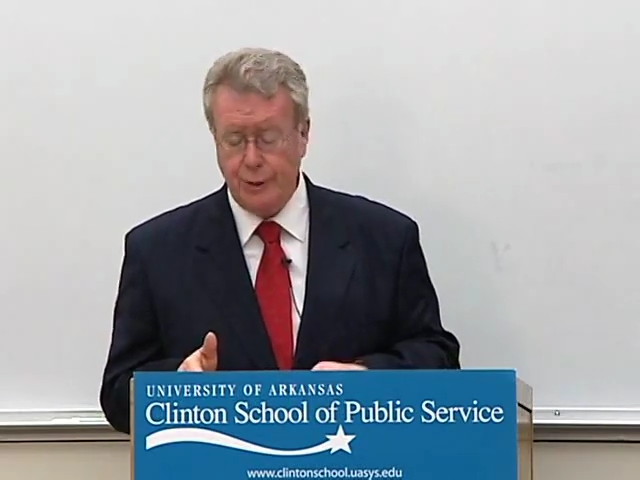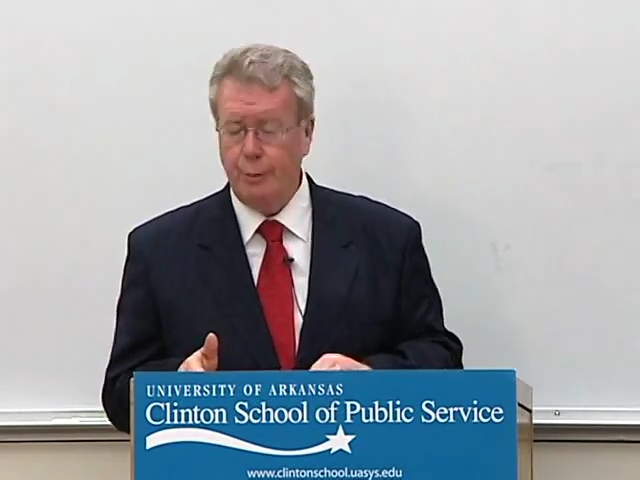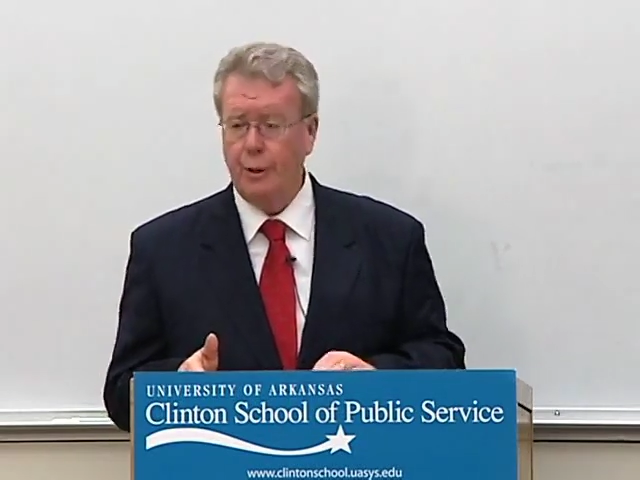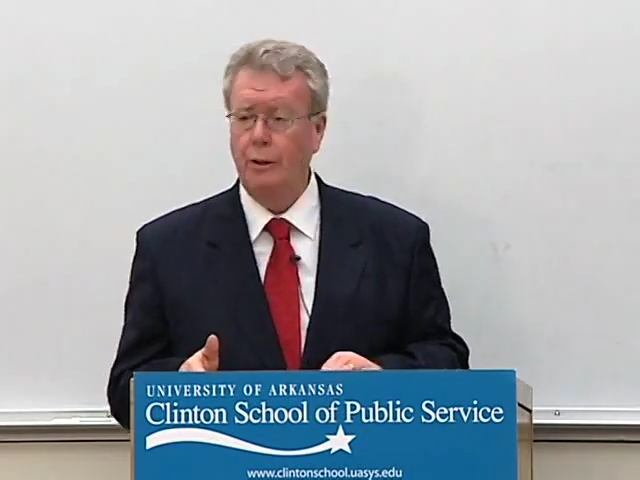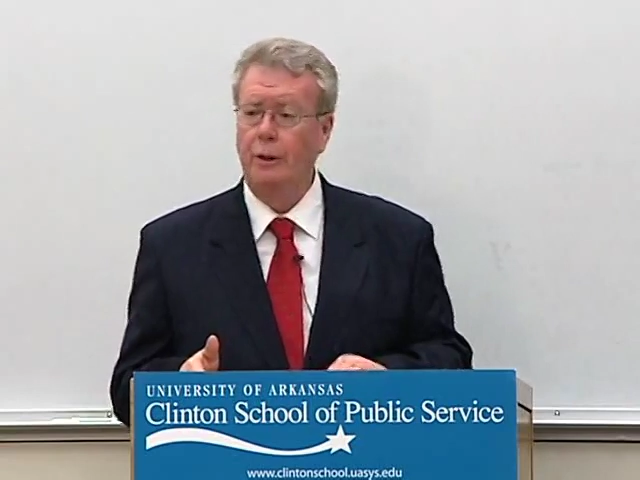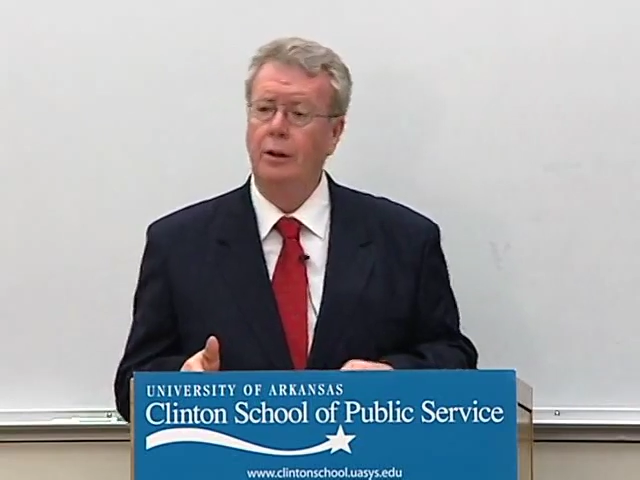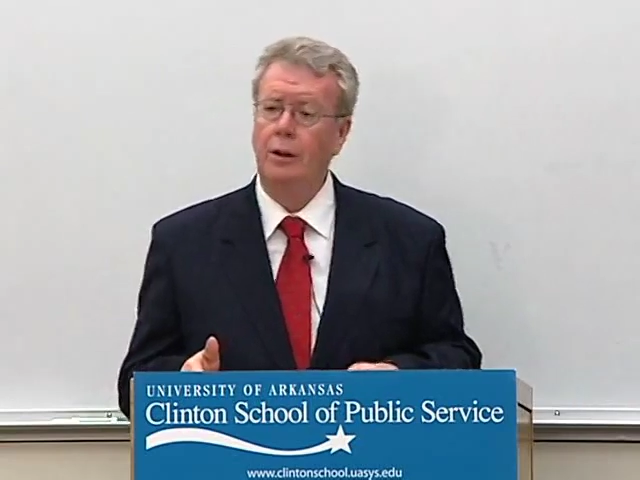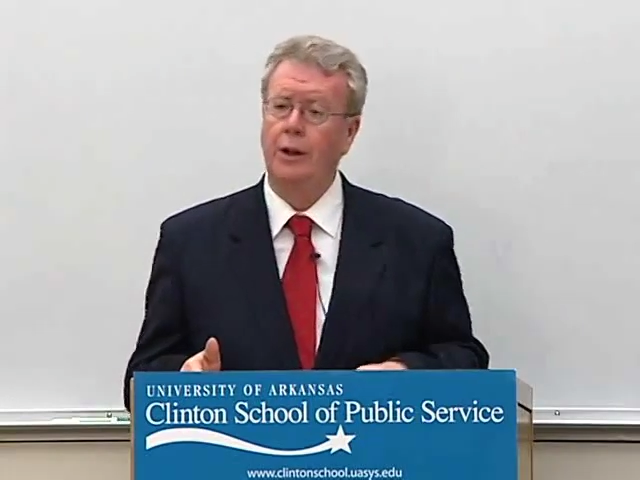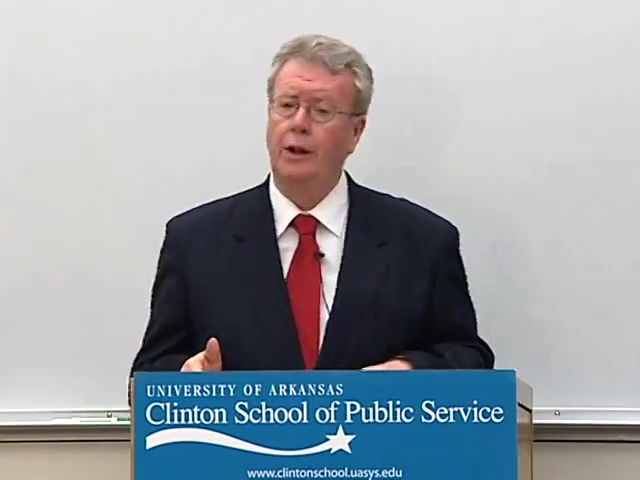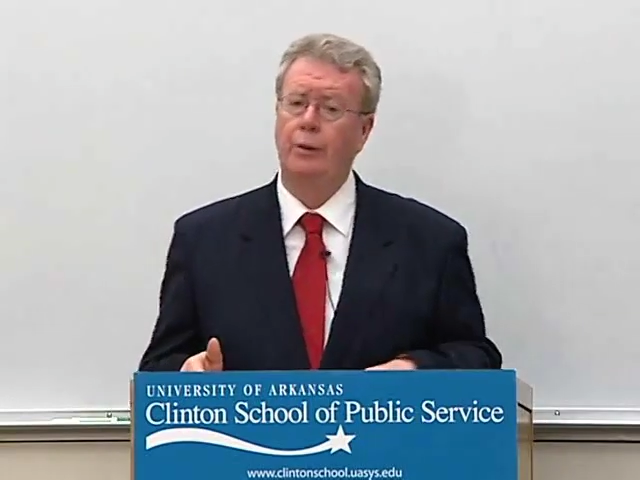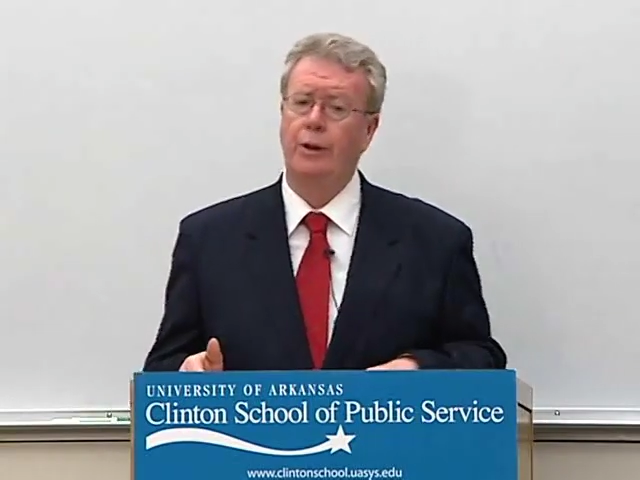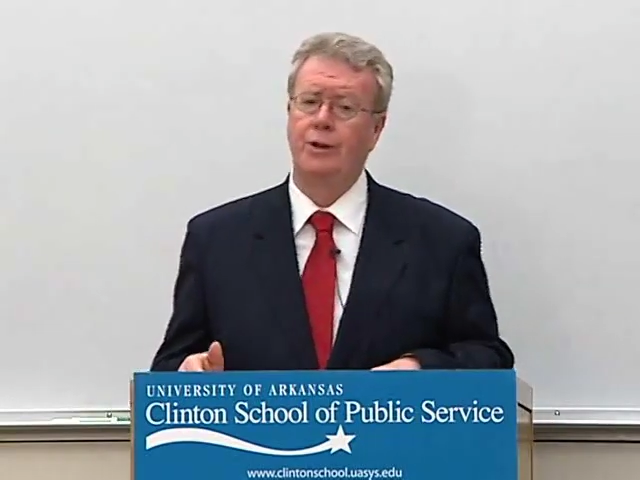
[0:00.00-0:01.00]
to my
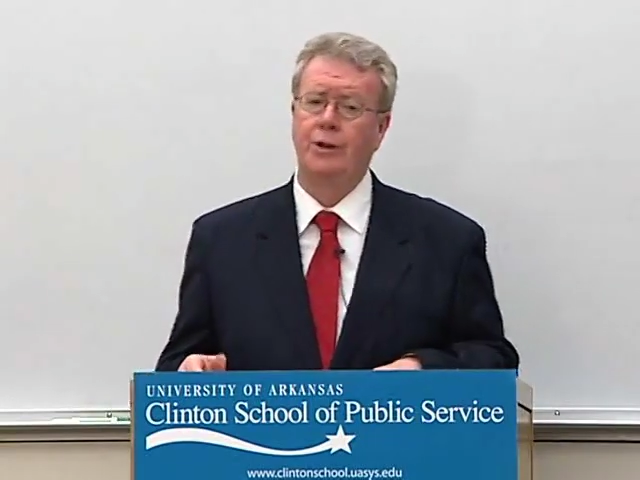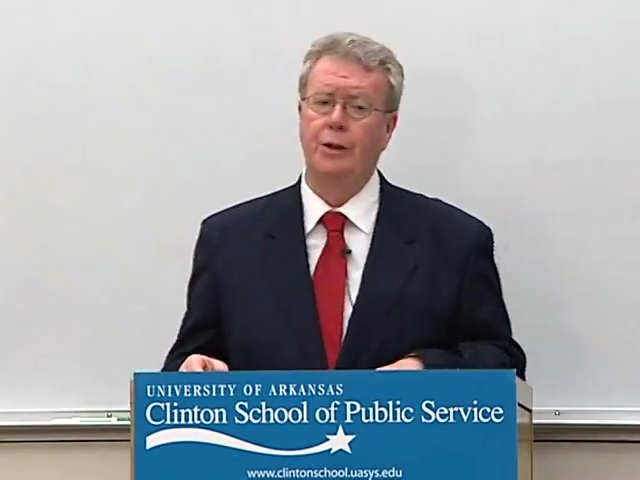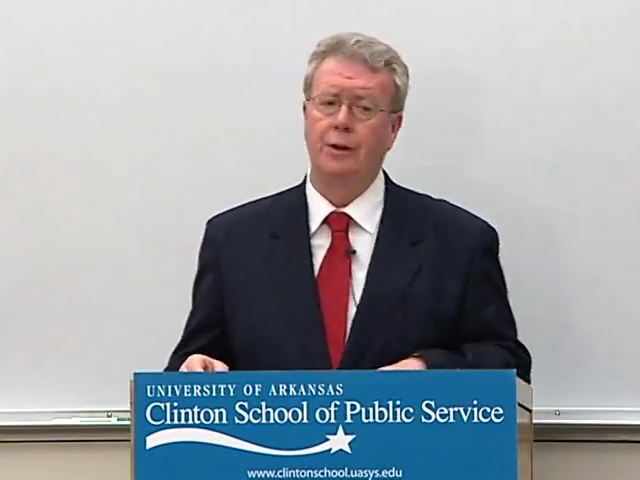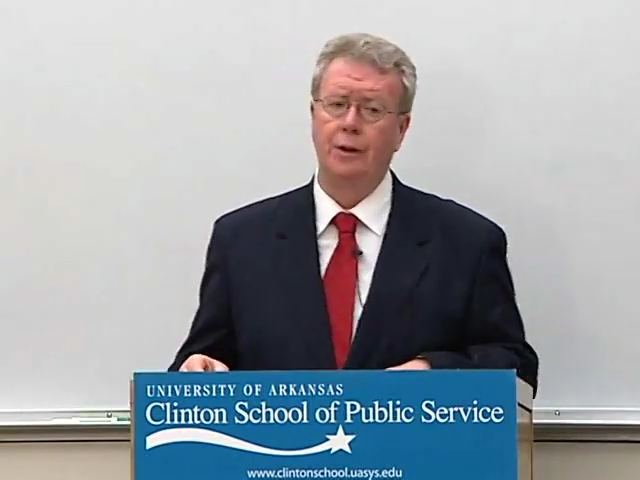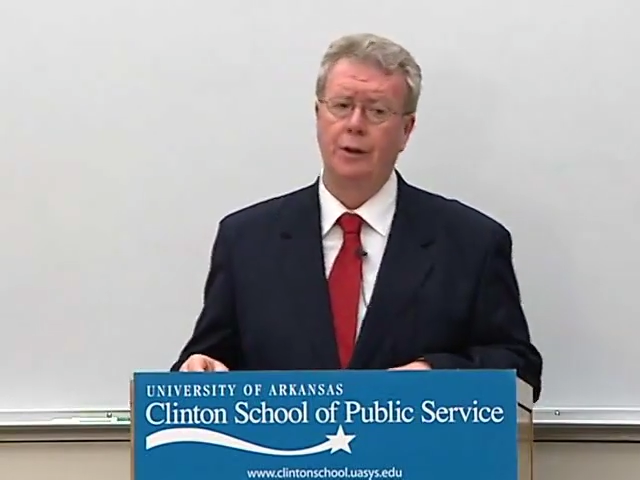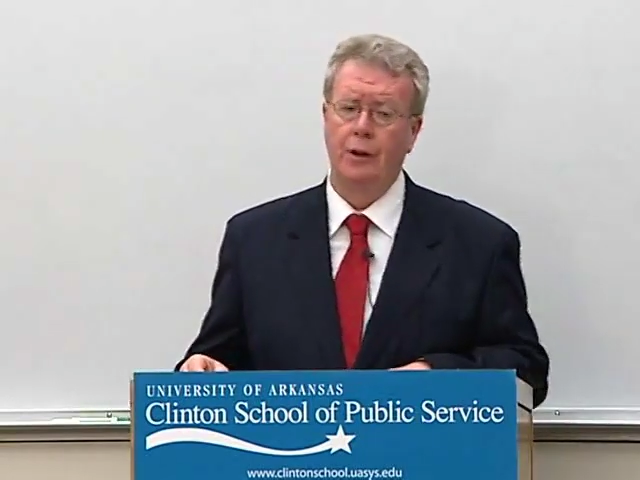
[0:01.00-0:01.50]
earlier question